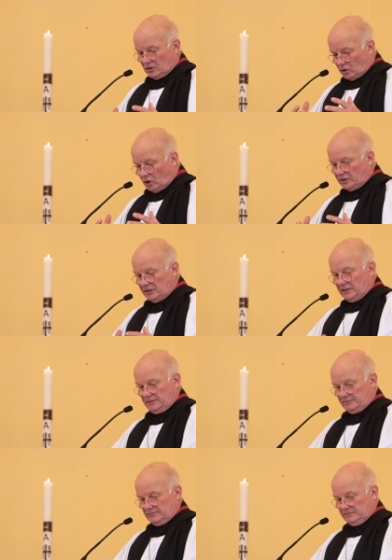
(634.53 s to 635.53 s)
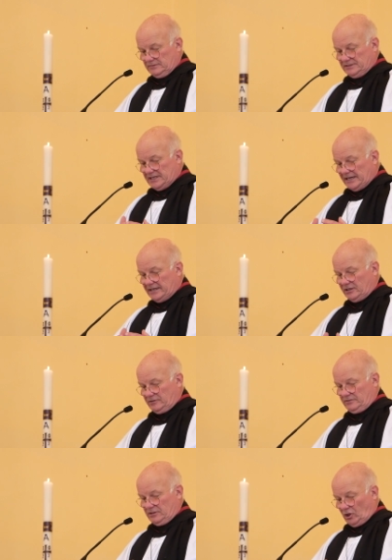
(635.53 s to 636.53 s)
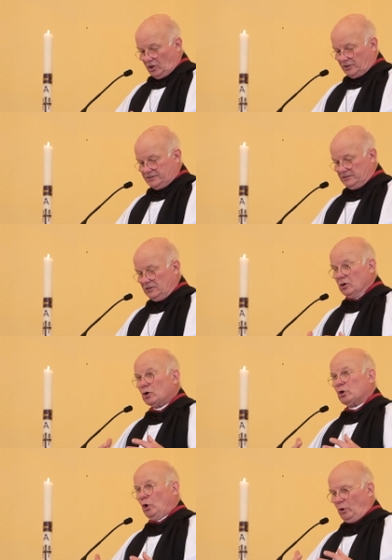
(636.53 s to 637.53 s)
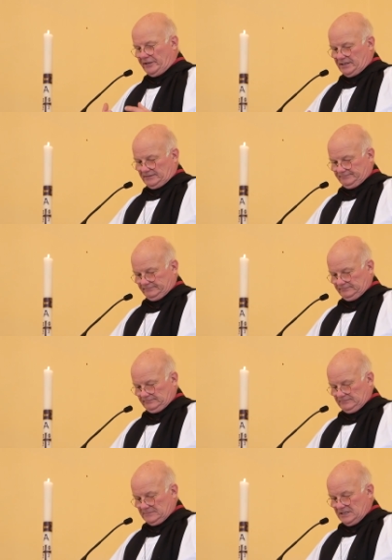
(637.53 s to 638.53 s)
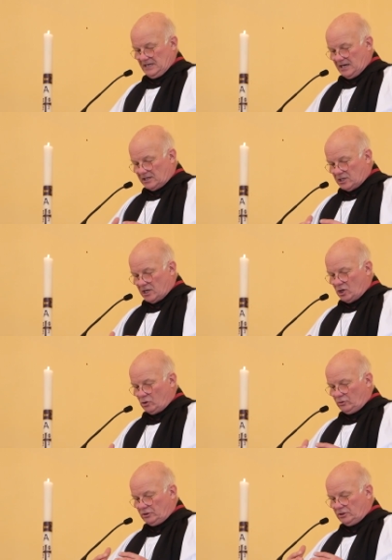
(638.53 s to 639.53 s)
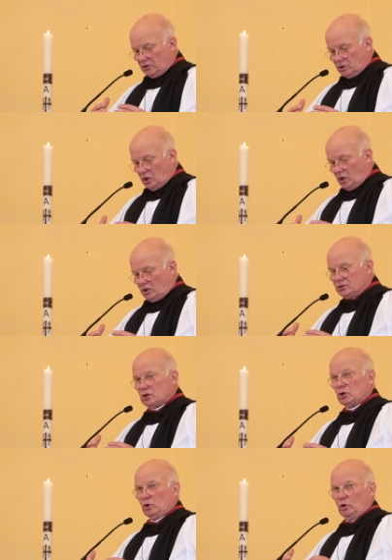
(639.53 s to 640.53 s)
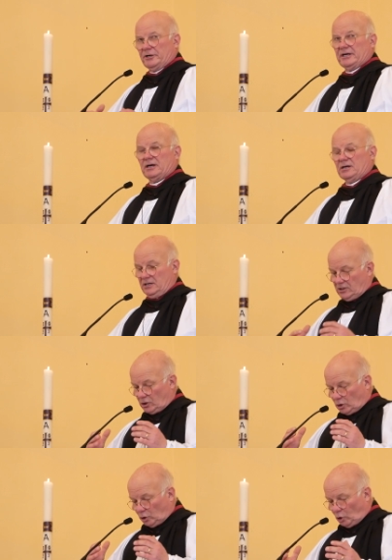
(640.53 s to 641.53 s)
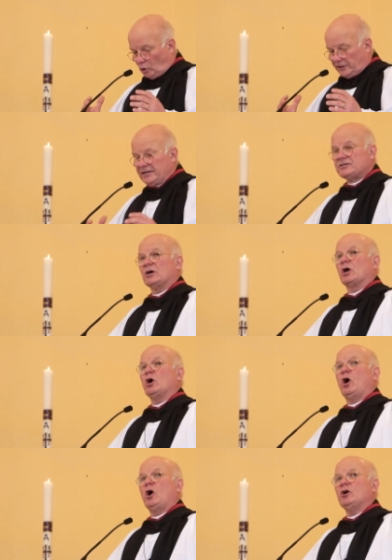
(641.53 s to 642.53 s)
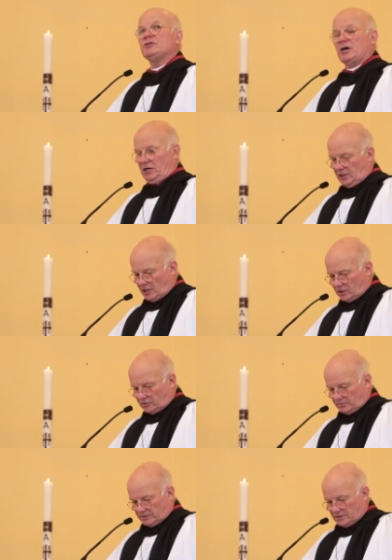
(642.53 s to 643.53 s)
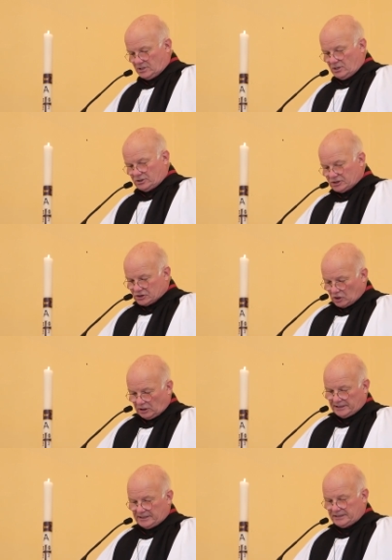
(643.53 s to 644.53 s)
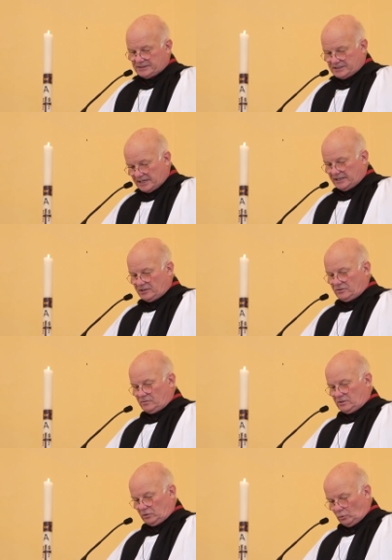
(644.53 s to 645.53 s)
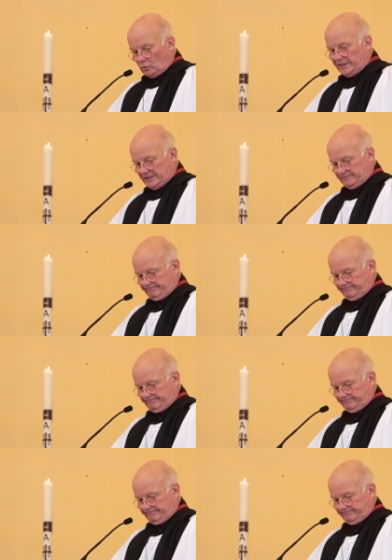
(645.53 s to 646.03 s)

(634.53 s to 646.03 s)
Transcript: God alone, Deo, God, Gloria, Alone God Gloria. Glory to God alone. Soli Deo Gloria.